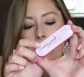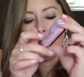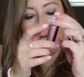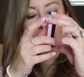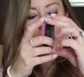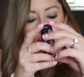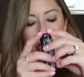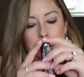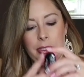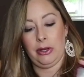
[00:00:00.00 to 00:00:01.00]
Works like a
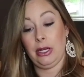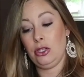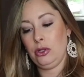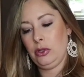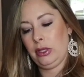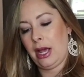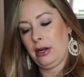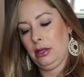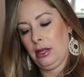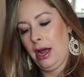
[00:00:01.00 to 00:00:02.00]
charm. So I do use
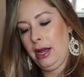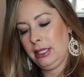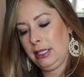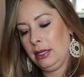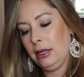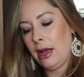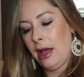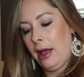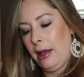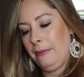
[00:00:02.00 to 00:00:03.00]
that a
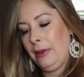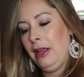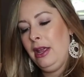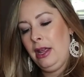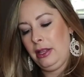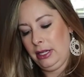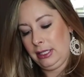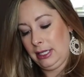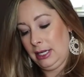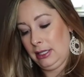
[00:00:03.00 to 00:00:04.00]
lot.
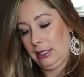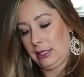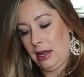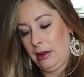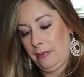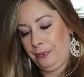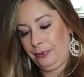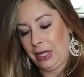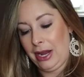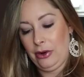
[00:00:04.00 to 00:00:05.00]
This is
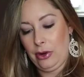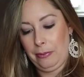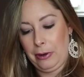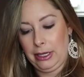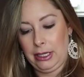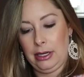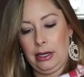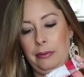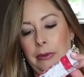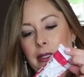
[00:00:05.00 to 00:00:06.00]
some, I know I'm pregnant
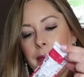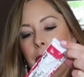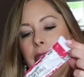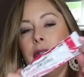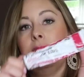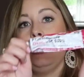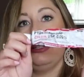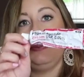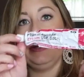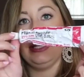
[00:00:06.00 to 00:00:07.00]
and I'm not supposed to use
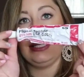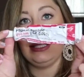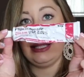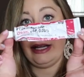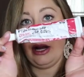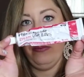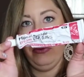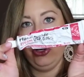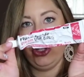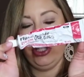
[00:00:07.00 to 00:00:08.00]
this, but this is like
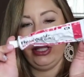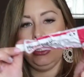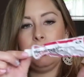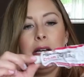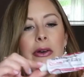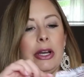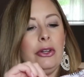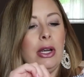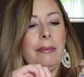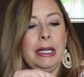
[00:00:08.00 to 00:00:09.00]
emergency
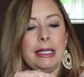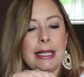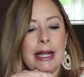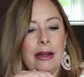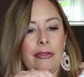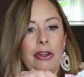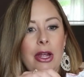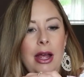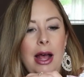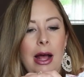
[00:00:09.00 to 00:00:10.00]
steroid cream, because I have
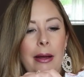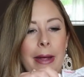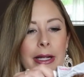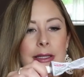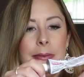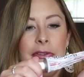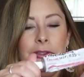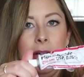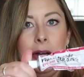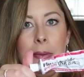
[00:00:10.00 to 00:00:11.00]
eczema
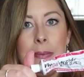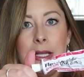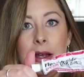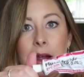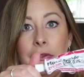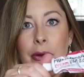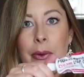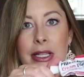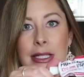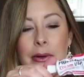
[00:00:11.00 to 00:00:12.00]
flare-ups every
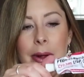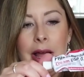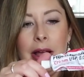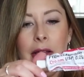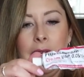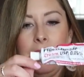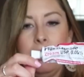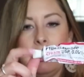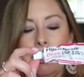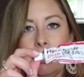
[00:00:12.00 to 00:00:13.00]
once in a while,
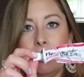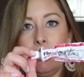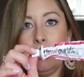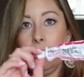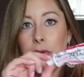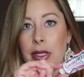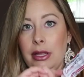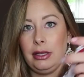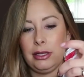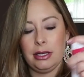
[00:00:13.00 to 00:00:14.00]
and this is the only
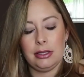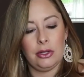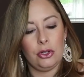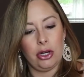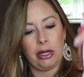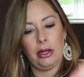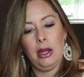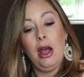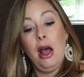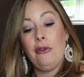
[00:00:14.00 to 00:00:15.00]
thing that does the trick
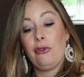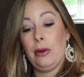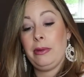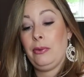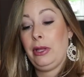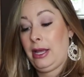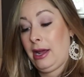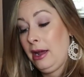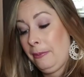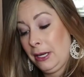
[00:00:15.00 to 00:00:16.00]
for me when that
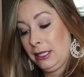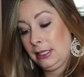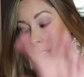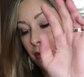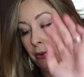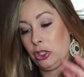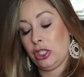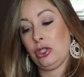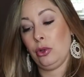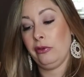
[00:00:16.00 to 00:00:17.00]
happens. So
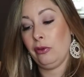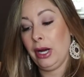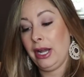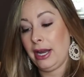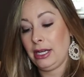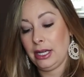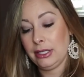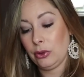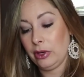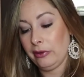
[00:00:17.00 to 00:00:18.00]
just to avoid any
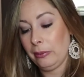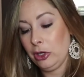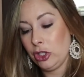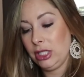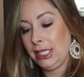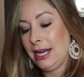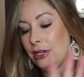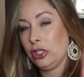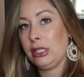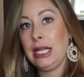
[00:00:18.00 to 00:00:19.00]
sort of emergency, I
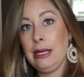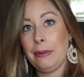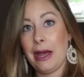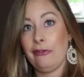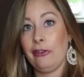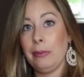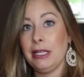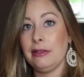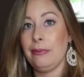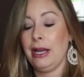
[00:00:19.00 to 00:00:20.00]
just keep that for
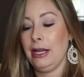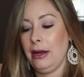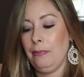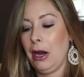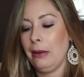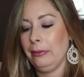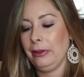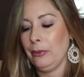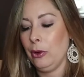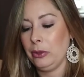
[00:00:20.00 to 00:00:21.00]
peace of mind. I
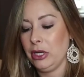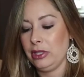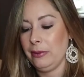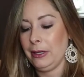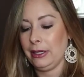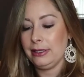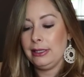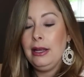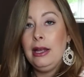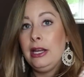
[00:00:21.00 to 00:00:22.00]
probably won't use it, because
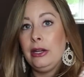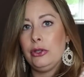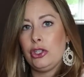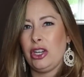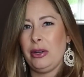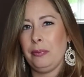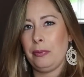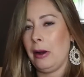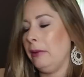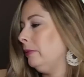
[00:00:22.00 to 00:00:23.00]
you shouldn't
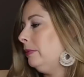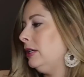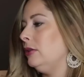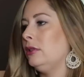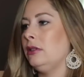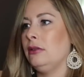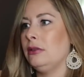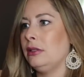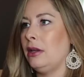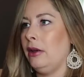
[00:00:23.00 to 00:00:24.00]
probably use
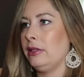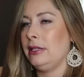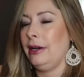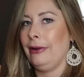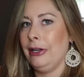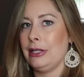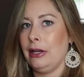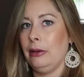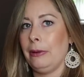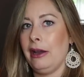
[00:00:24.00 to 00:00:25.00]
steroids
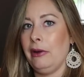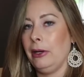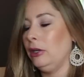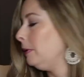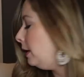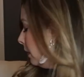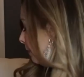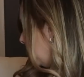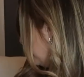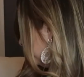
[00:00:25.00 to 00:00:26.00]
on your body when you're
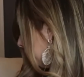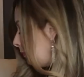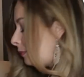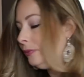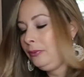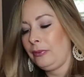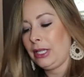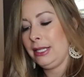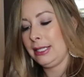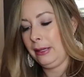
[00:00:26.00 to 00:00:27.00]
pregnant, but
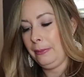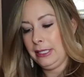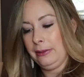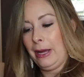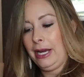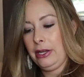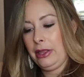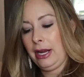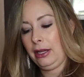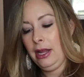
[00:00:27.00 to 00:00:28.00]
it's like a peace of mind
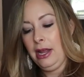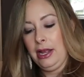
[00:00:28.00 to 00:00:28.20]
thing.